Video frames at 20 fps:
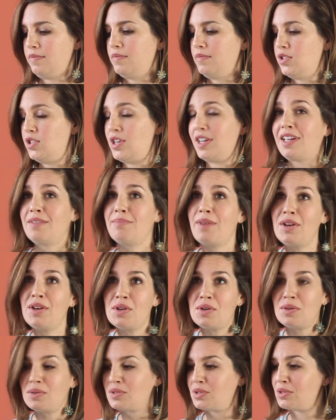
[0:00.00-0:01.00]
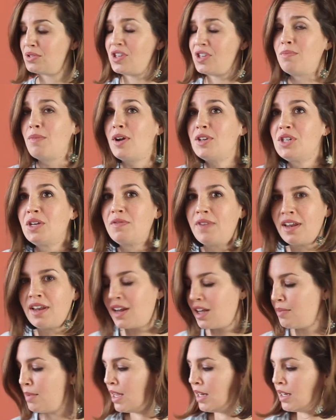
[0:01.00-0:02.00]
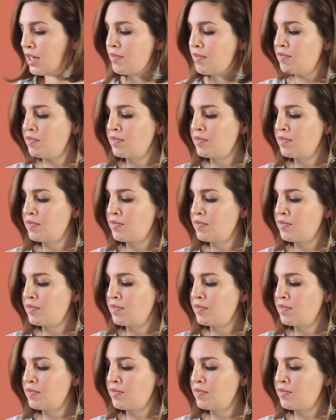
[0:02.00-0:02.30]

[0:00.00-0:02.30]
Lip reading: Checking my news. There's so much of it. I mean,